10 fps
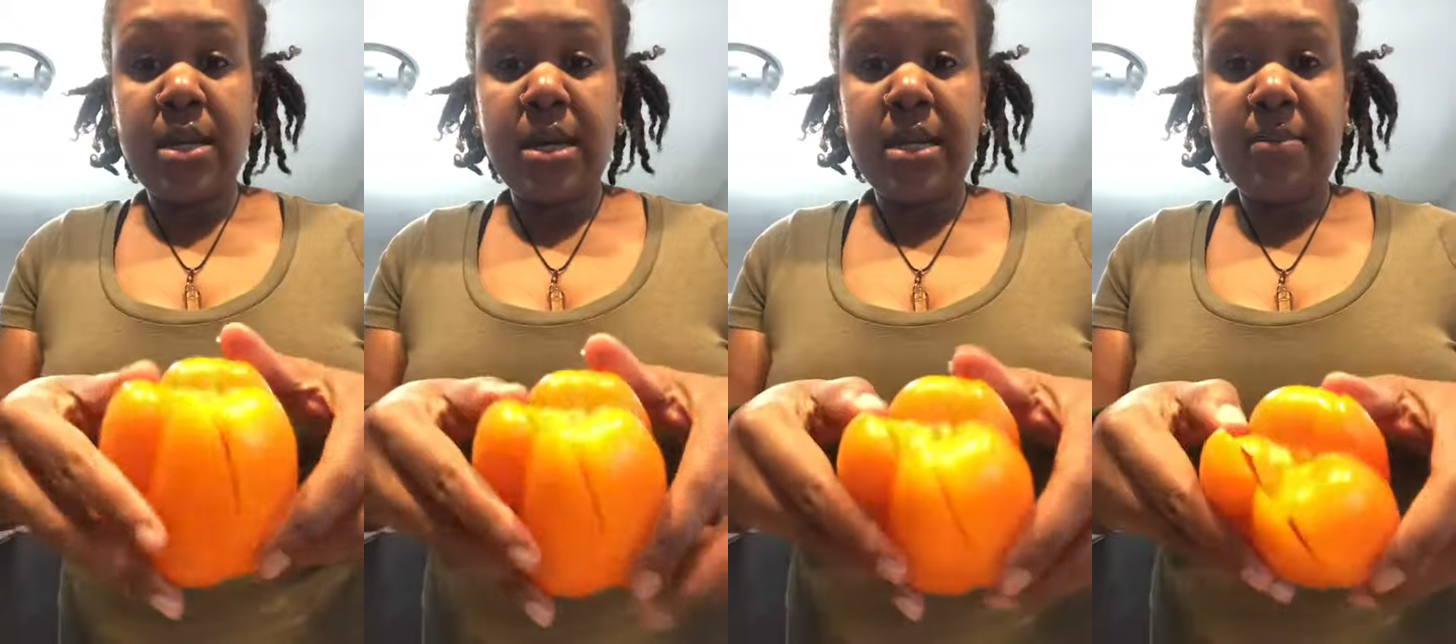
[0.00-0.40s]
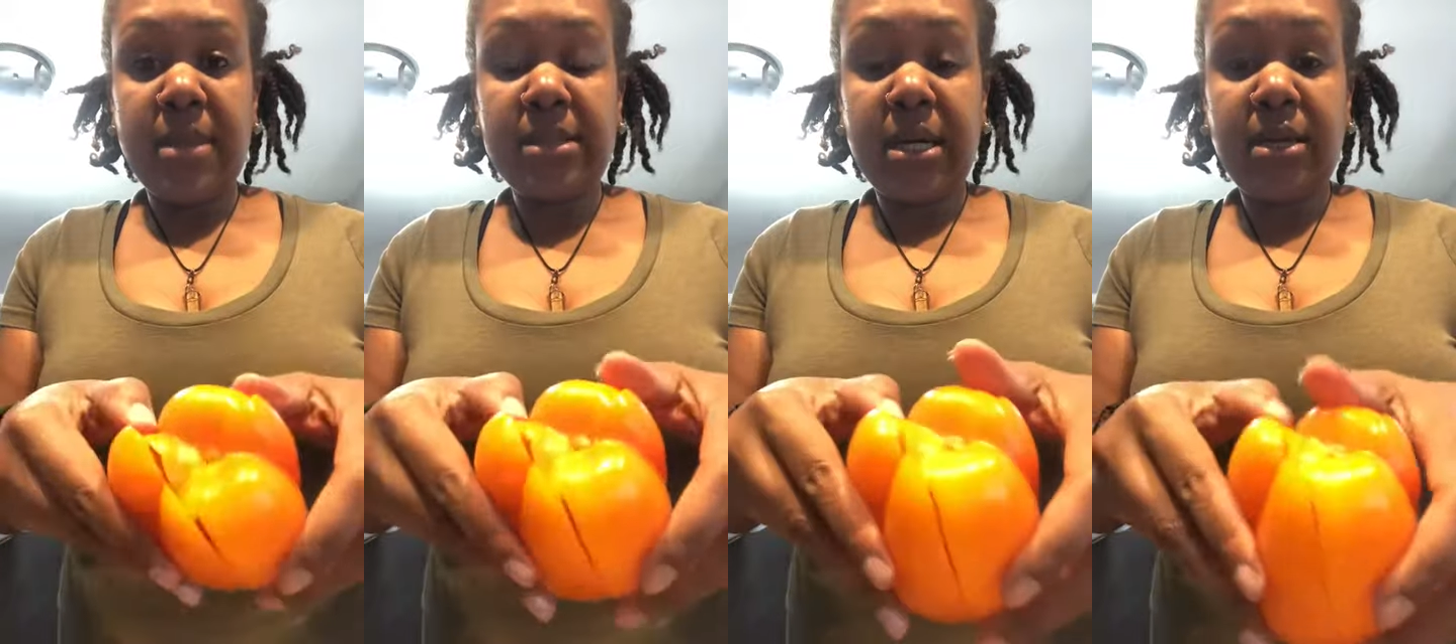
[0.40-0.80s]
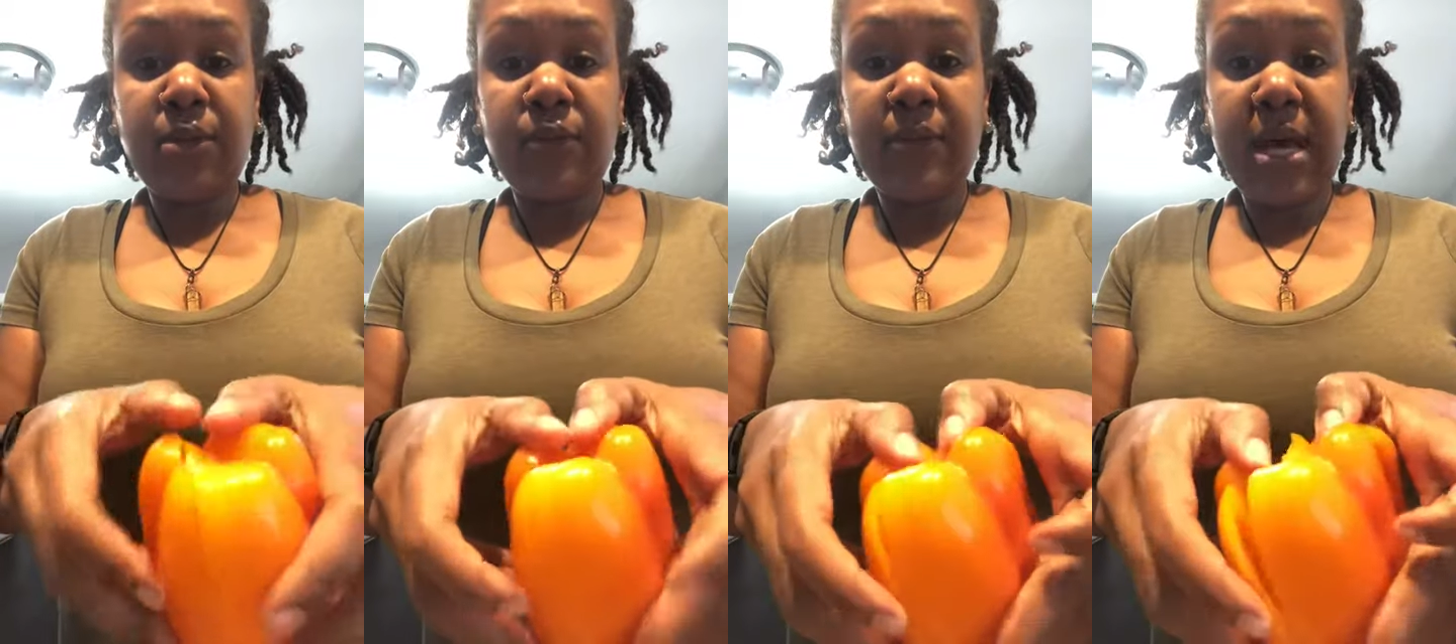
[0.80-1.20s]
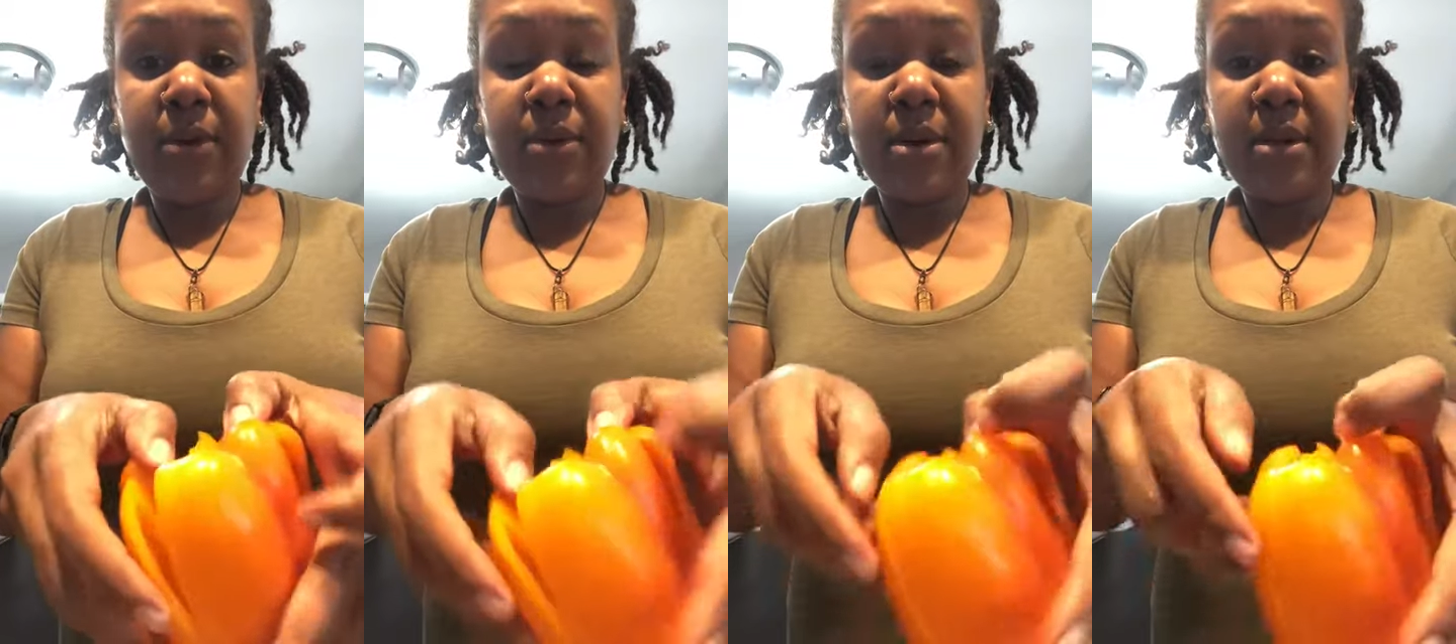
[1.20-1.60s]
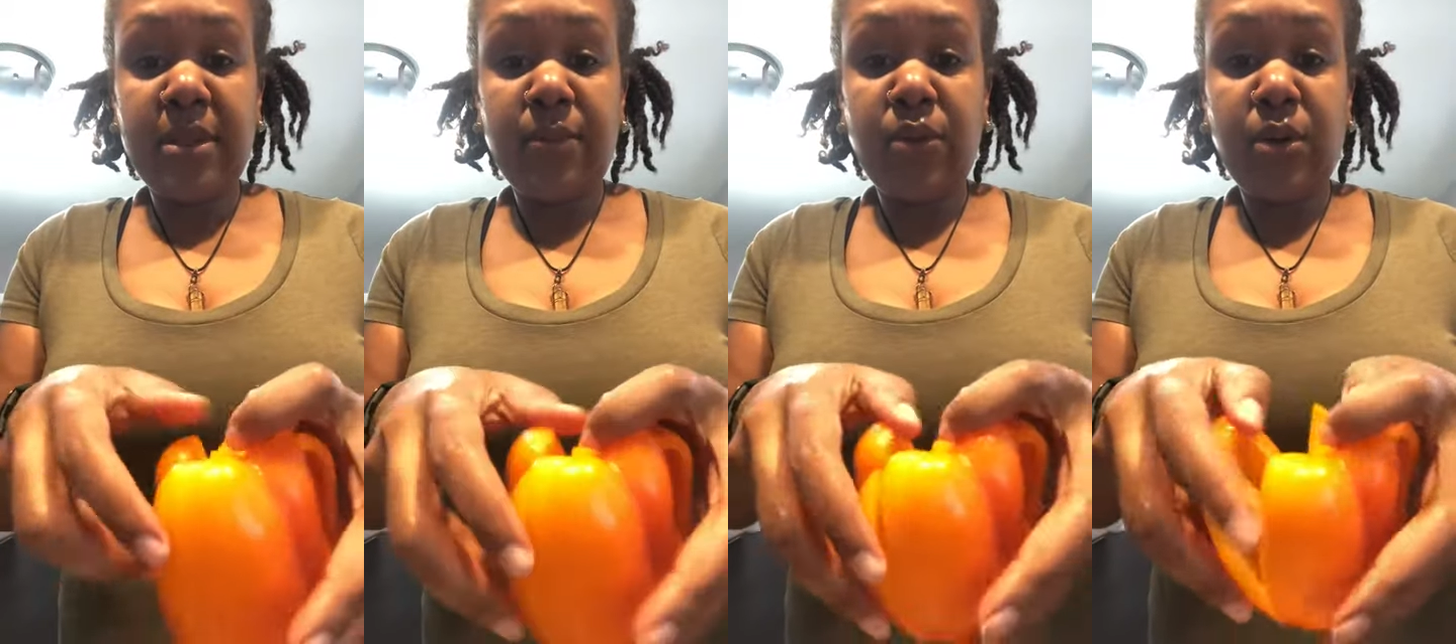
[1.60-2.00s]
and it makes like a little flower, and
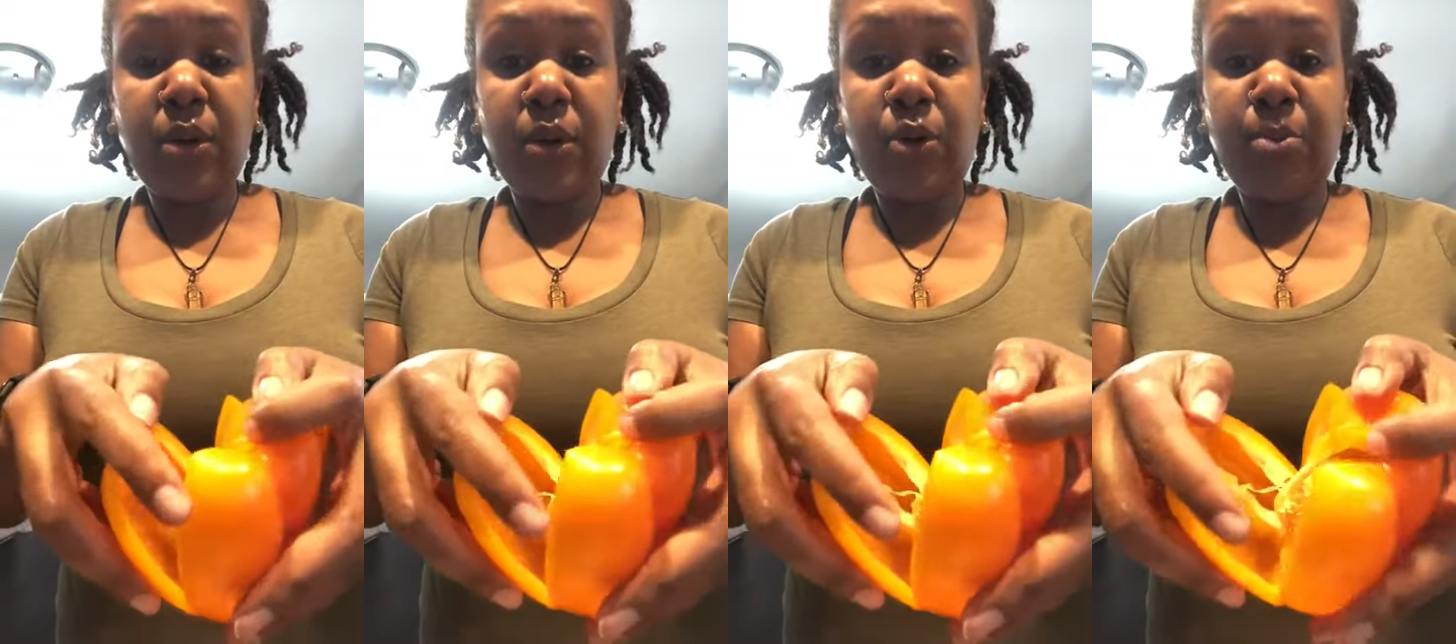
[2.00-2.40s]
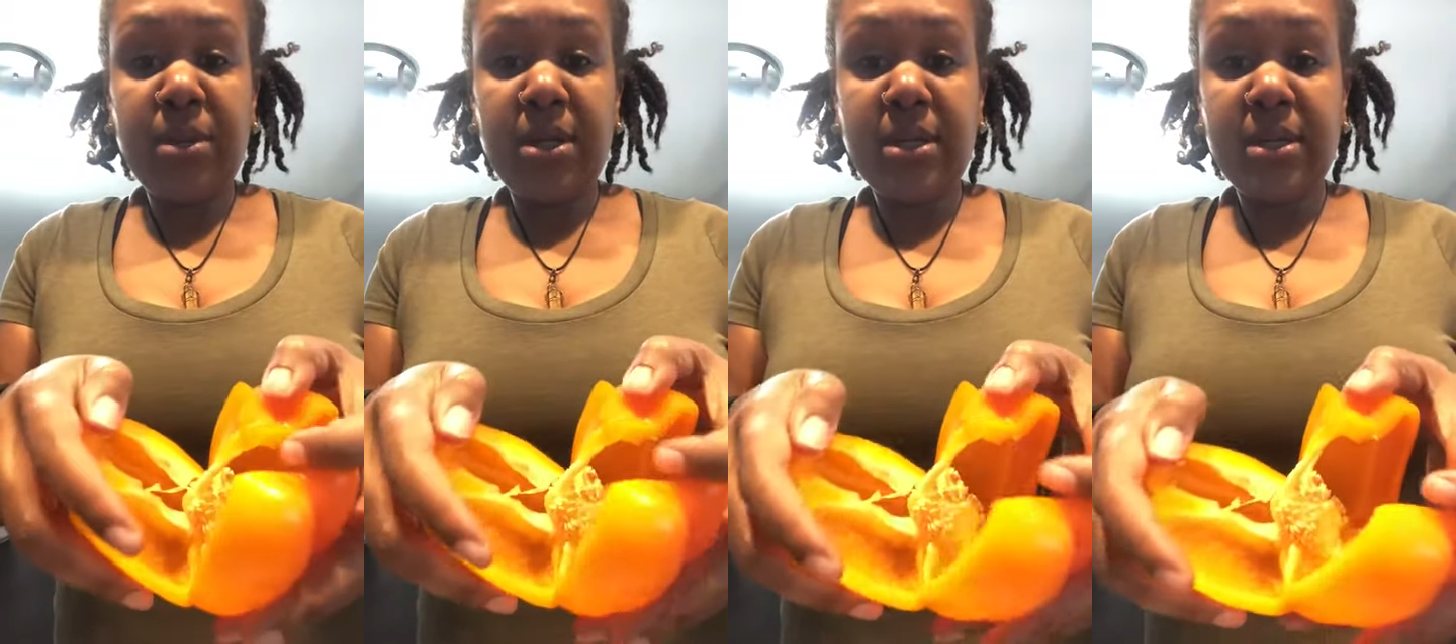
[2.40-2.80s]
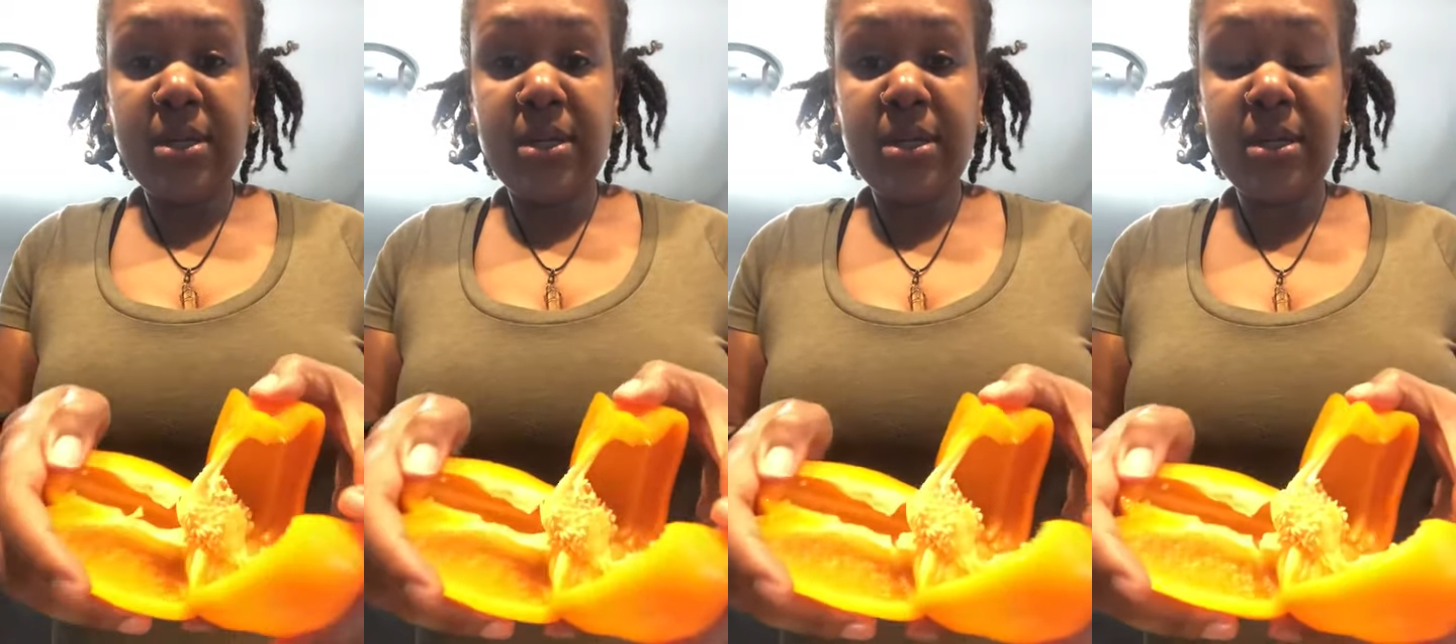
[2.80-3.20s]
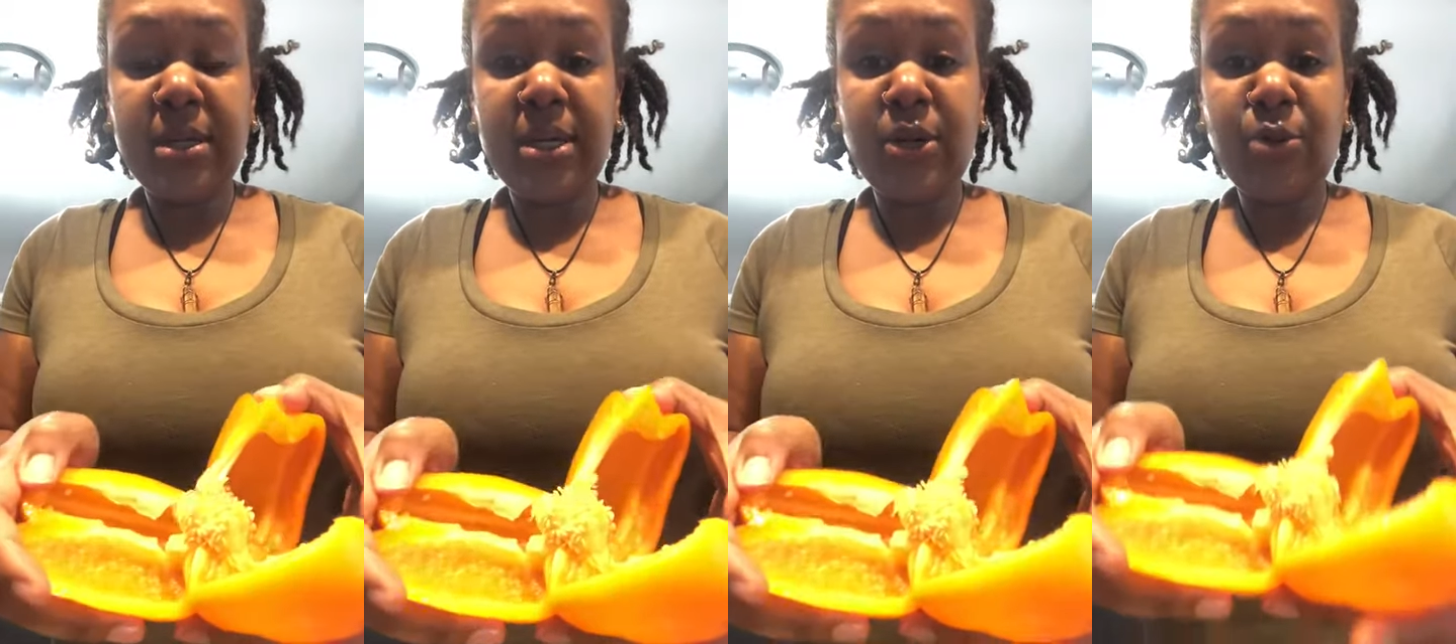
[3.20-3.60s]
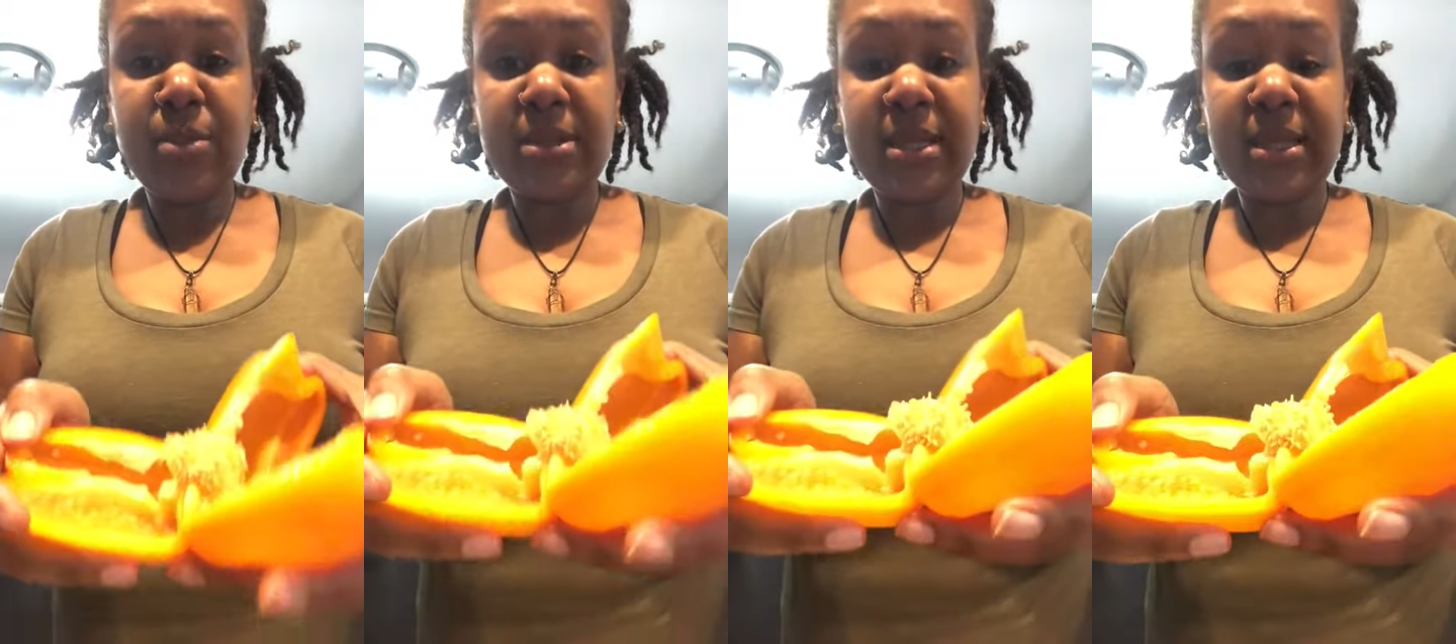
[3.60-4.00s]
then when you go to open it, it
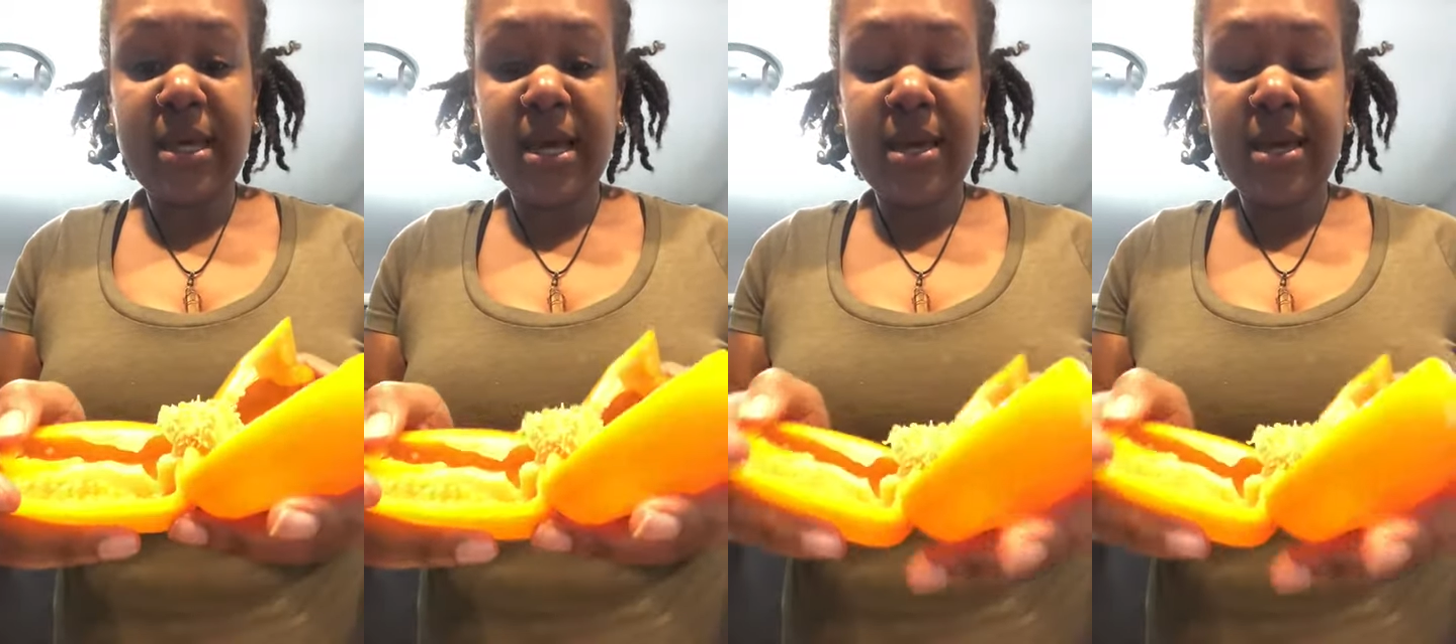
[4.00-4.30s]
opens like that.